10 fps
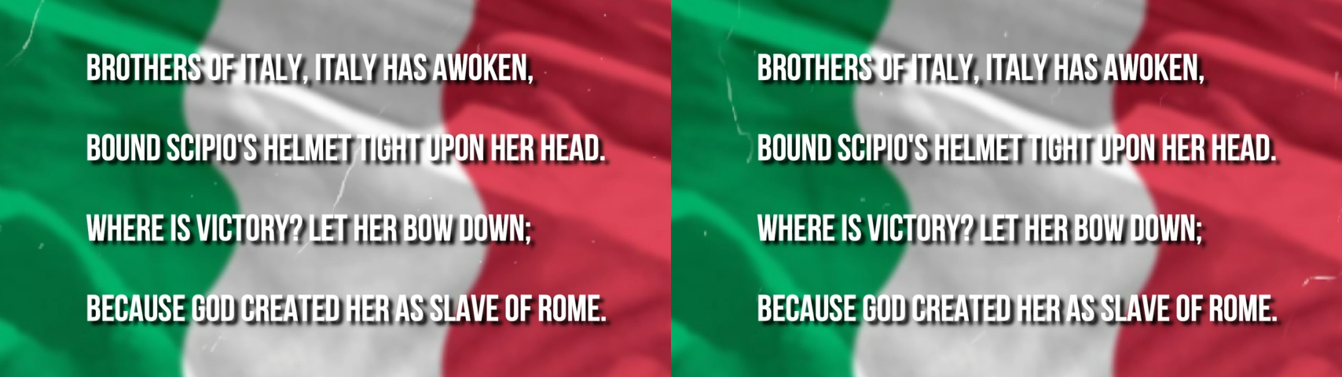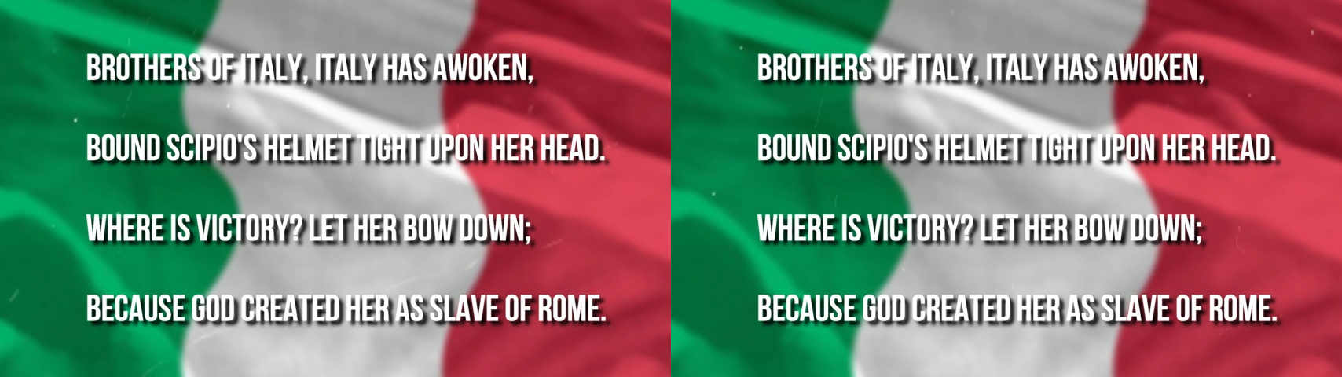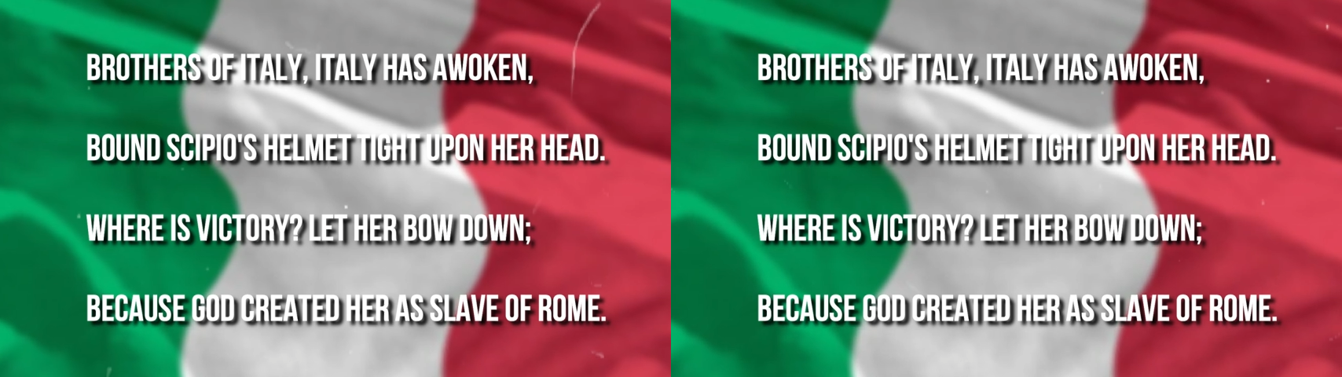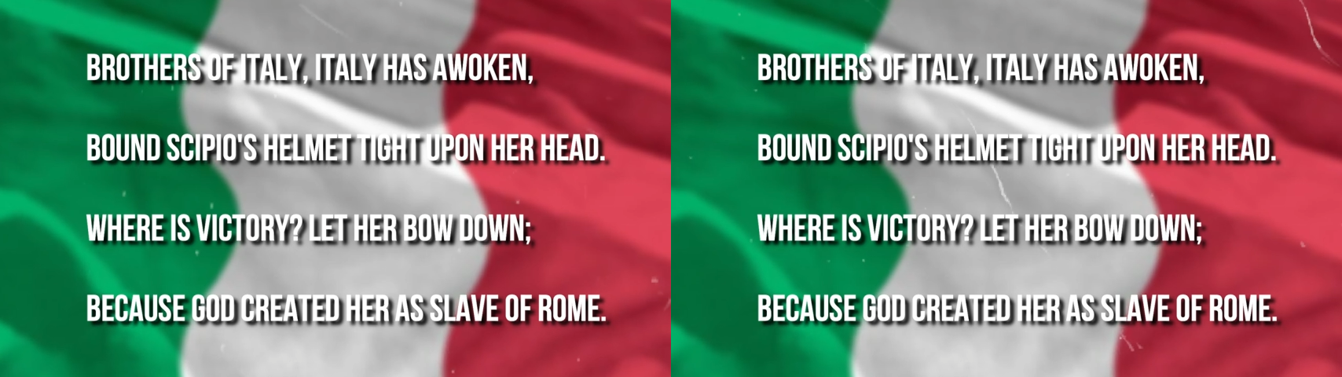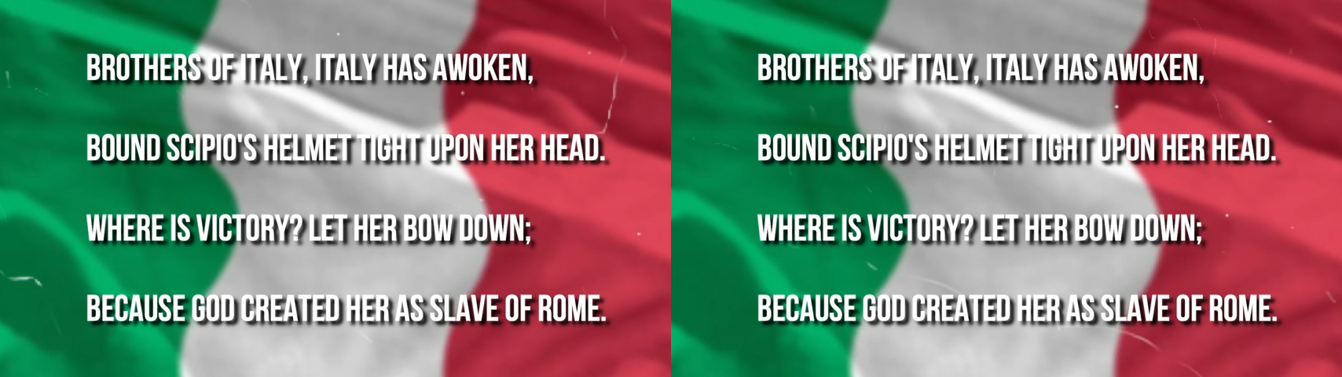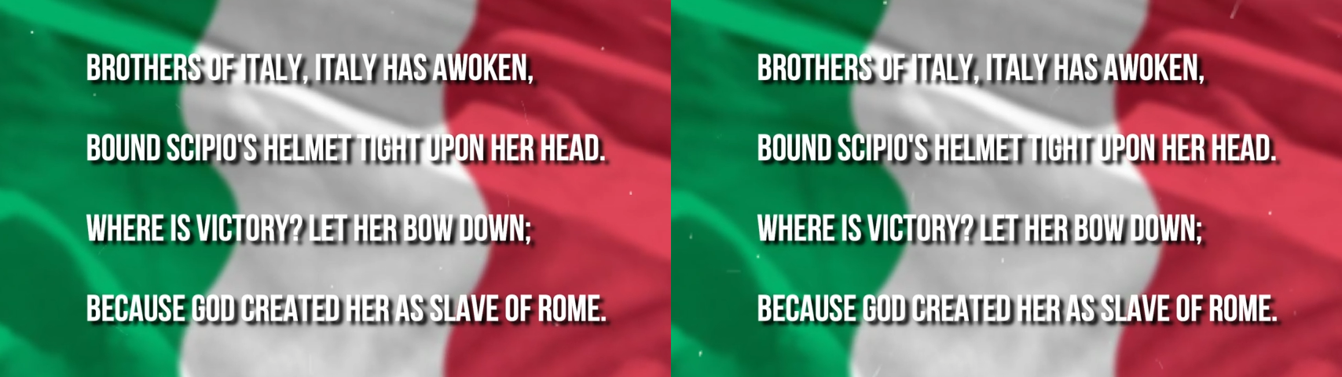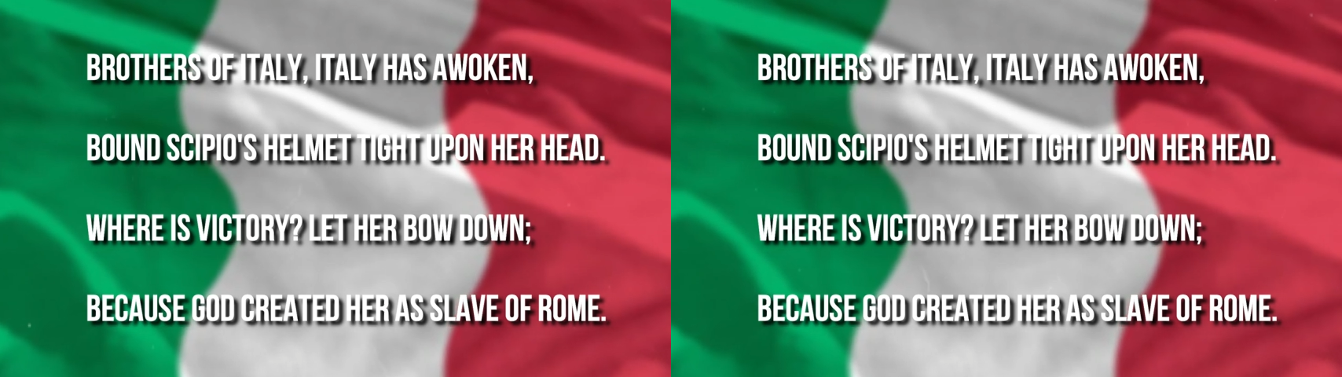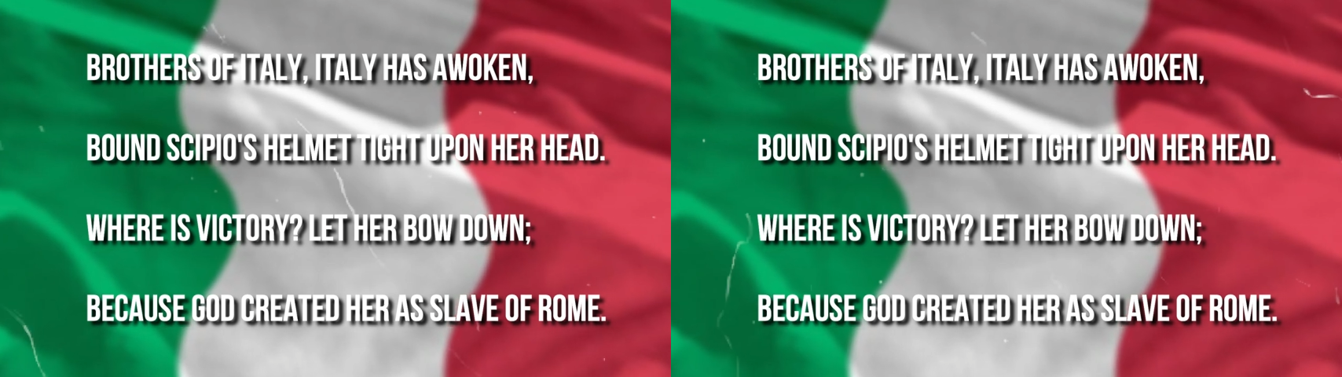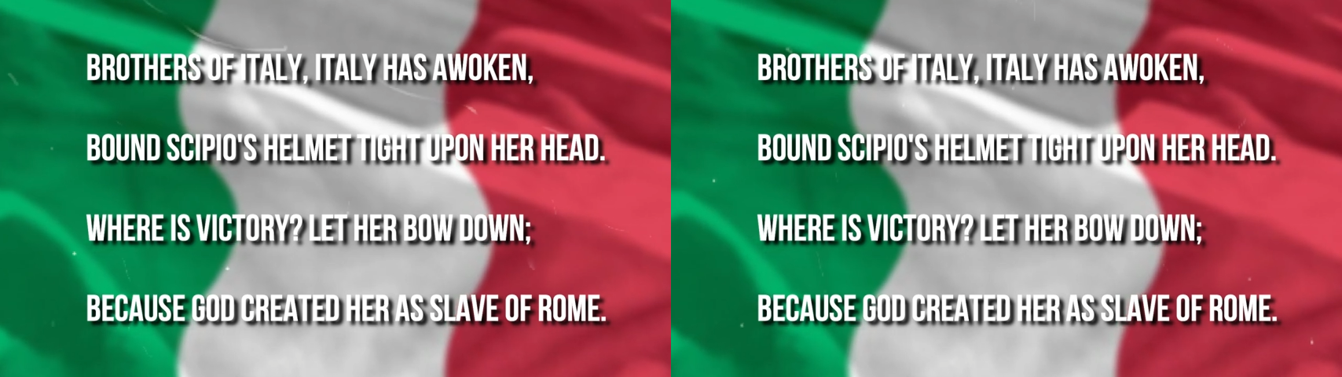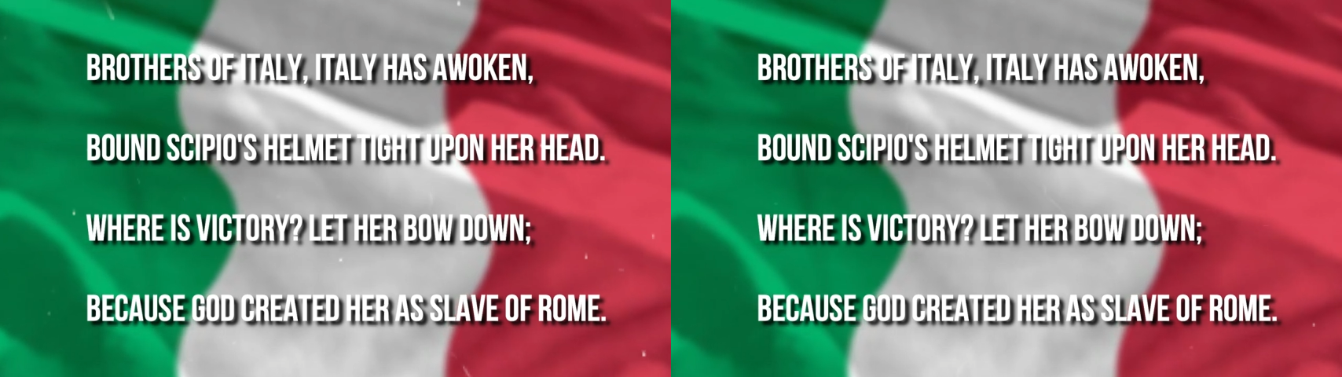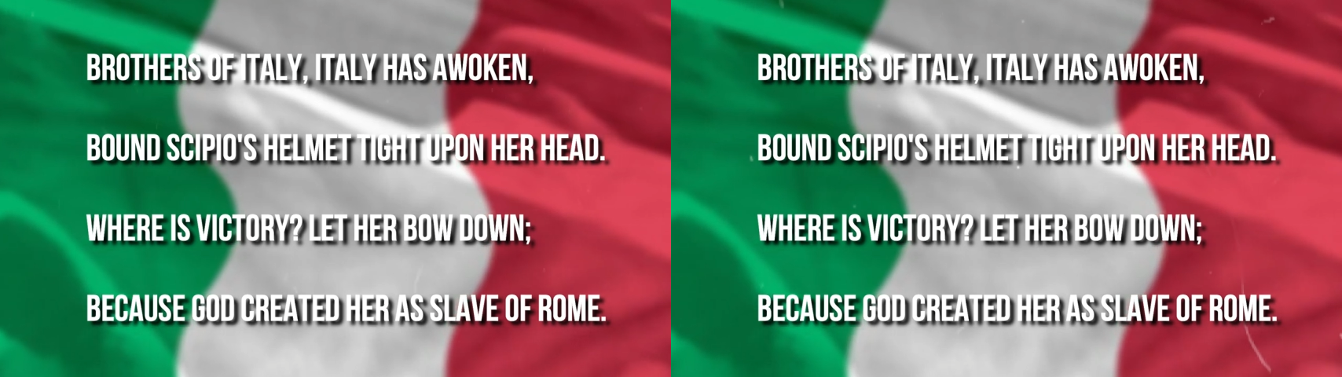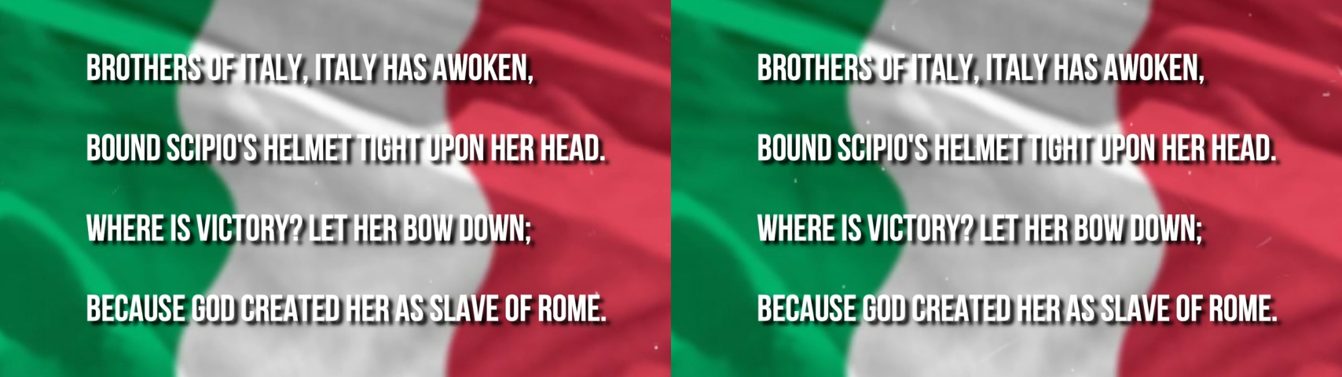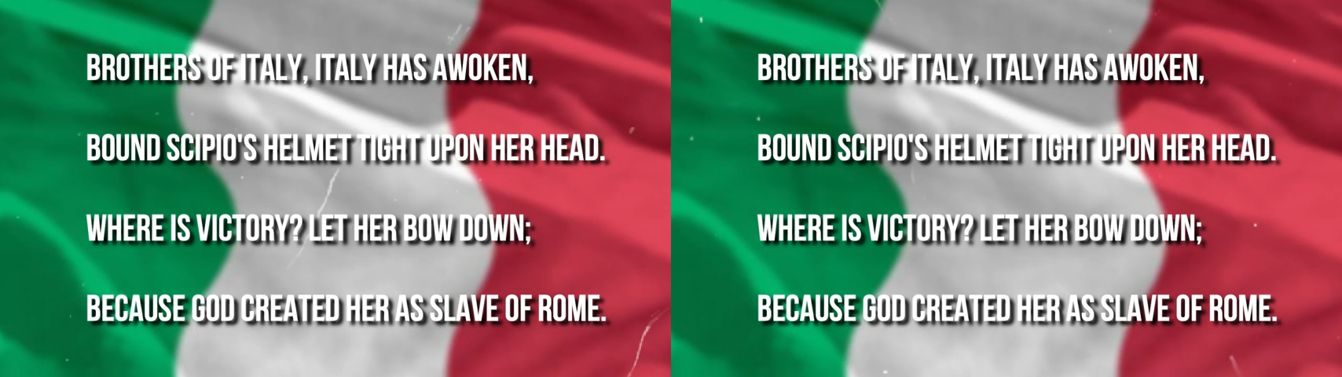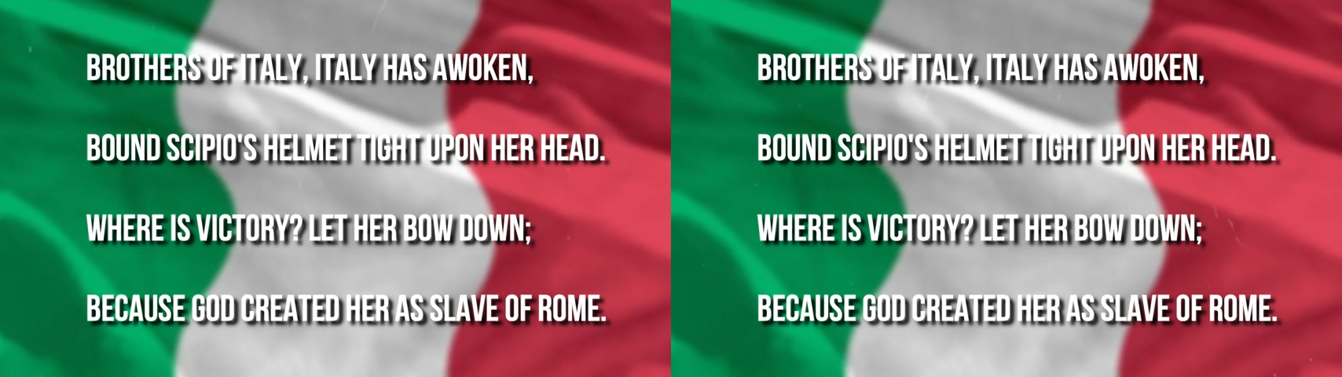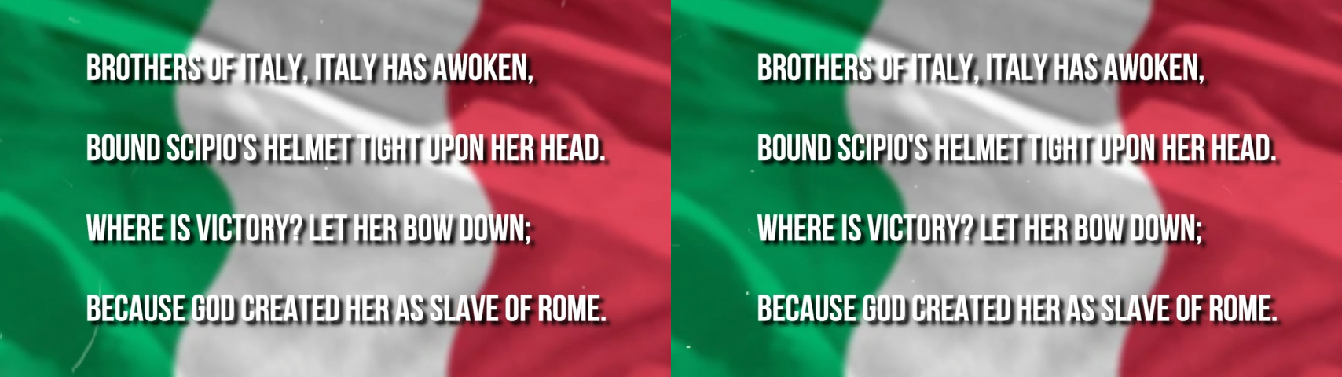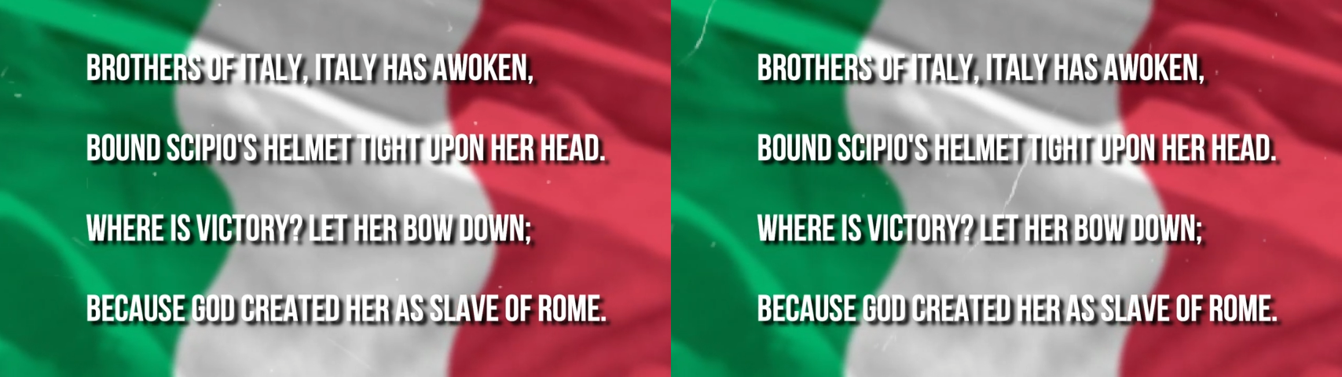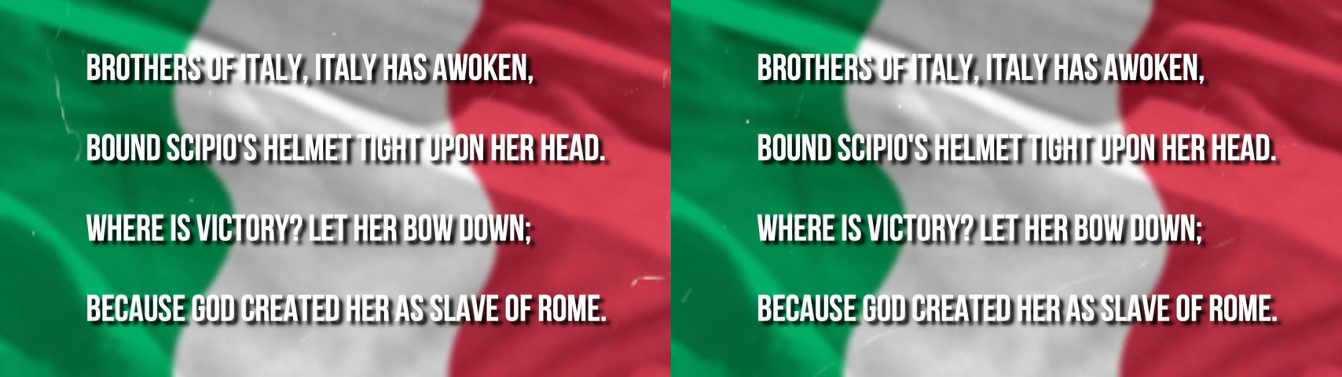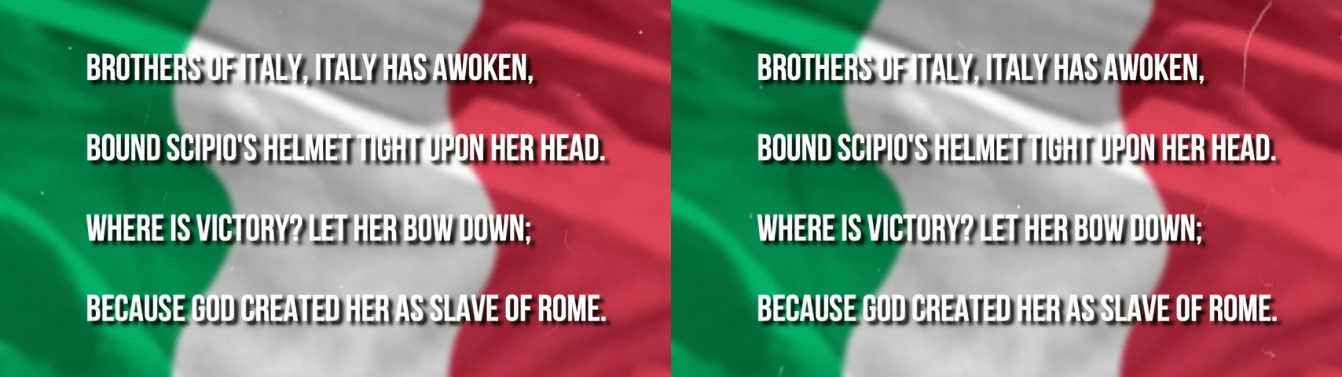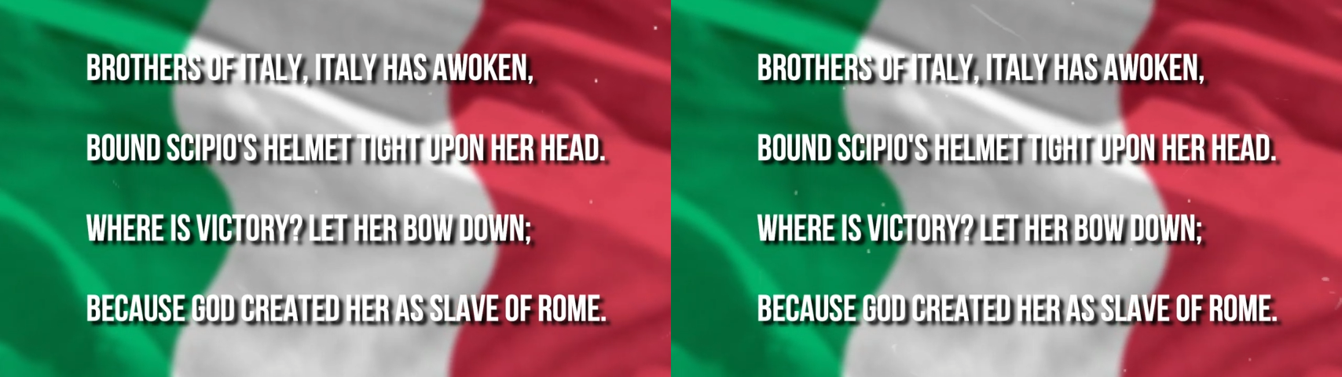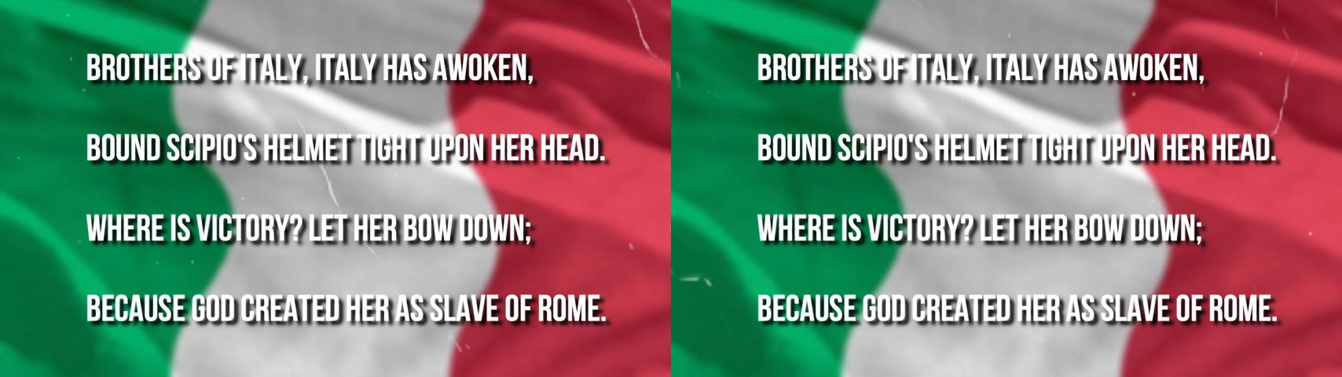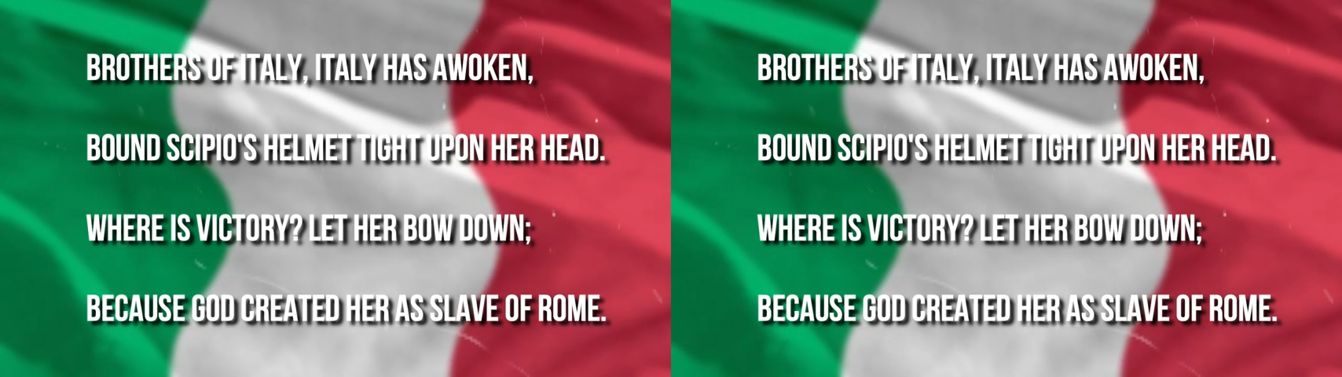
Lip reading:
(no speaker visible)